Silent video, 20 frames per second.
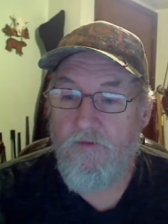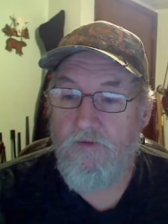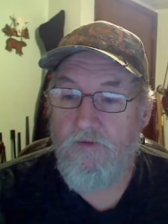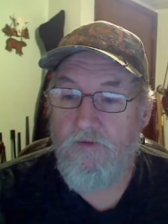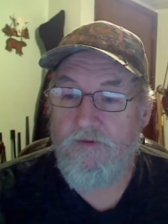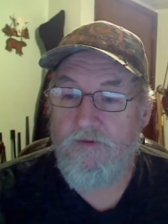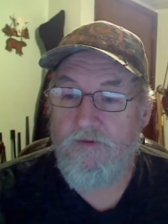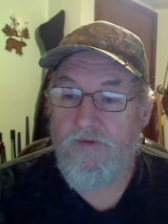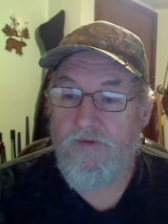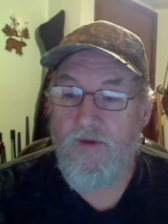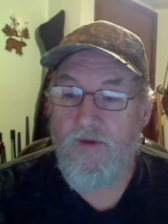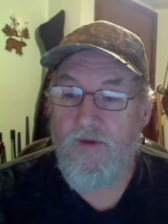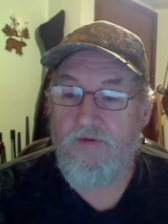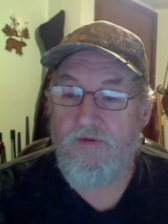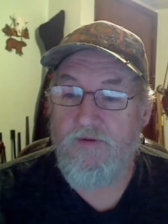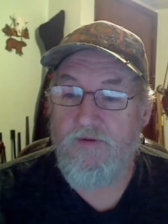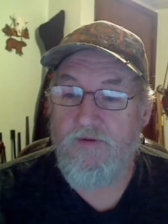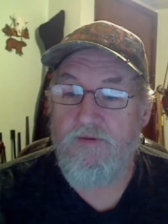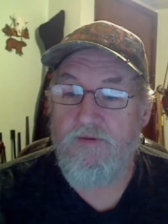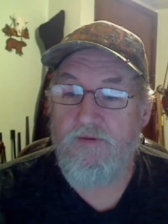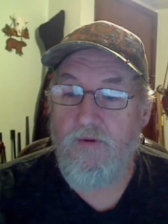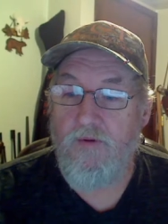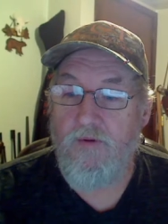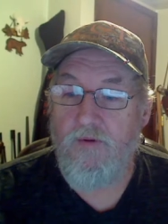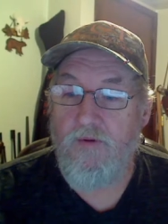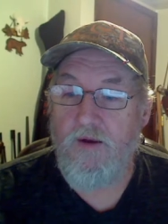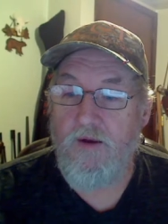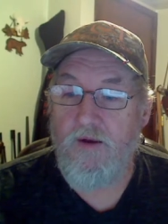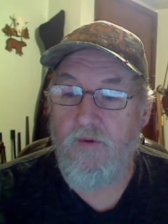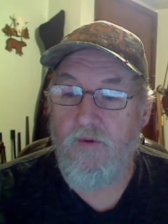Asbestos
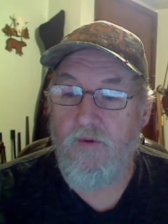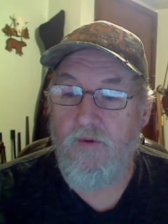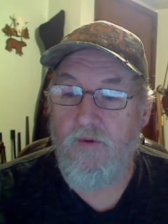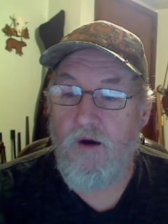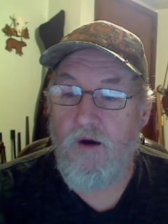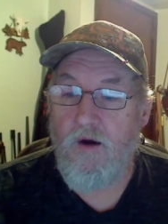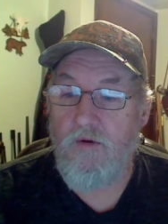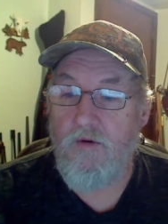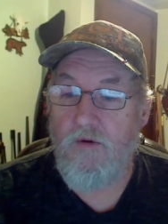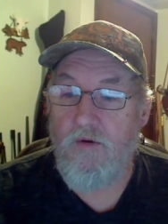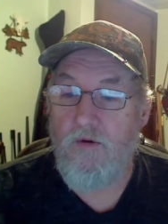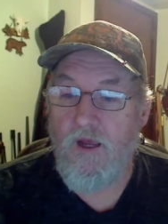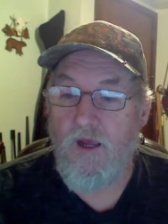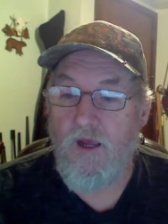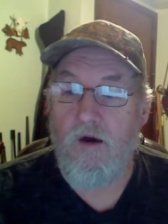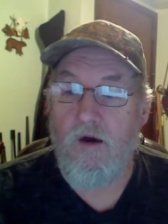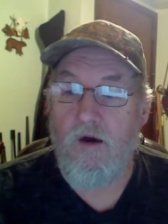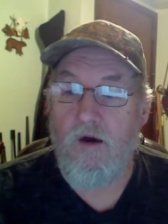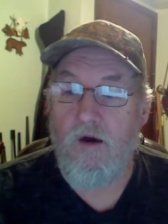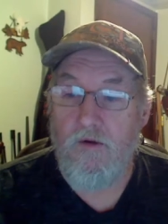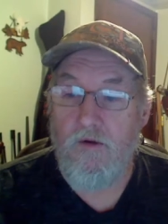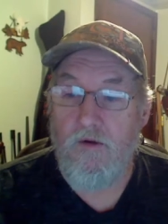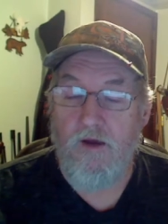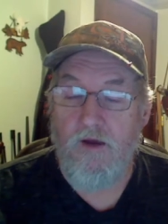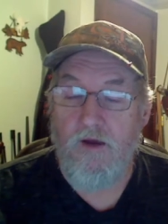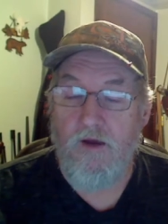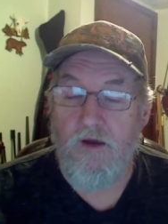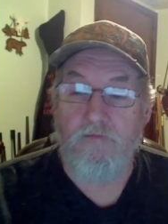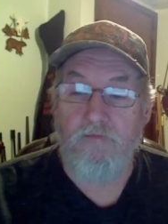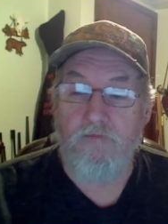breaks. Wow. Yeah. Yeah.
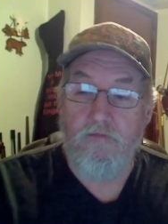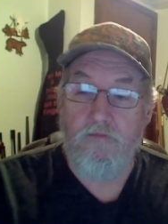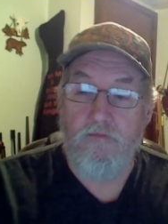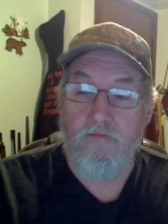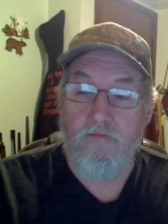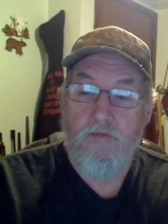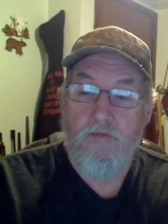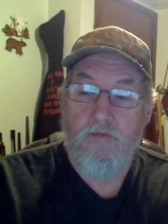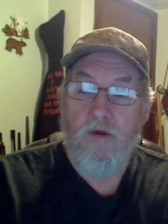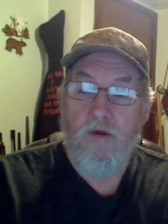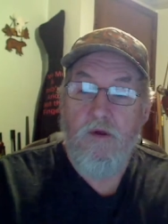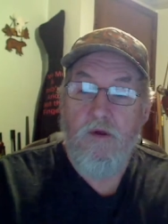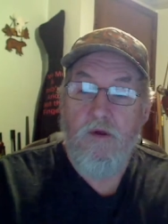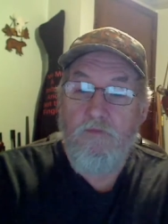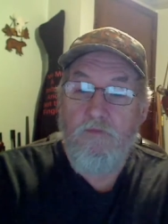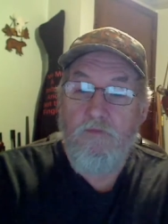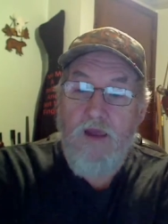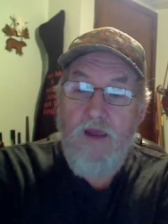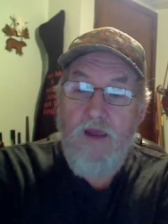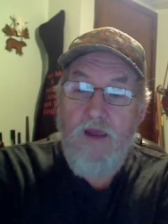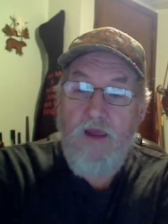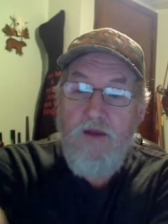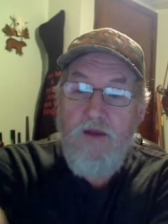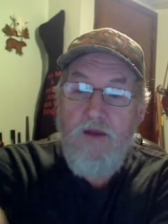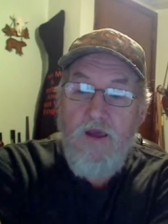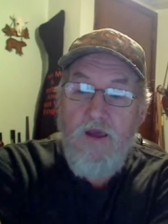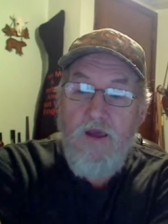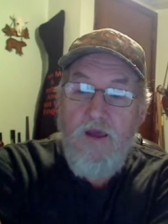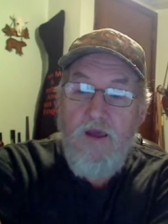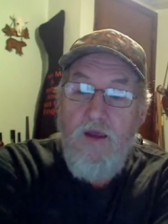Back in the
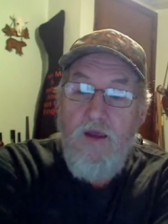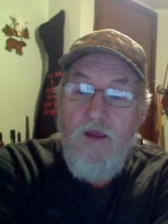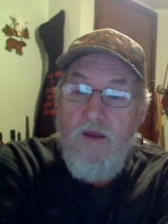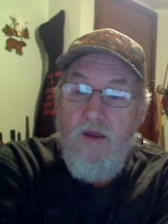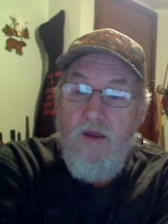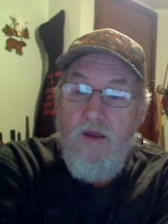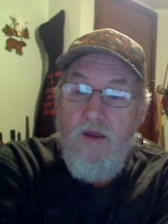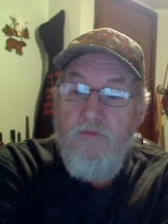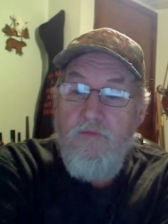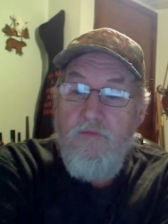day. Yeah.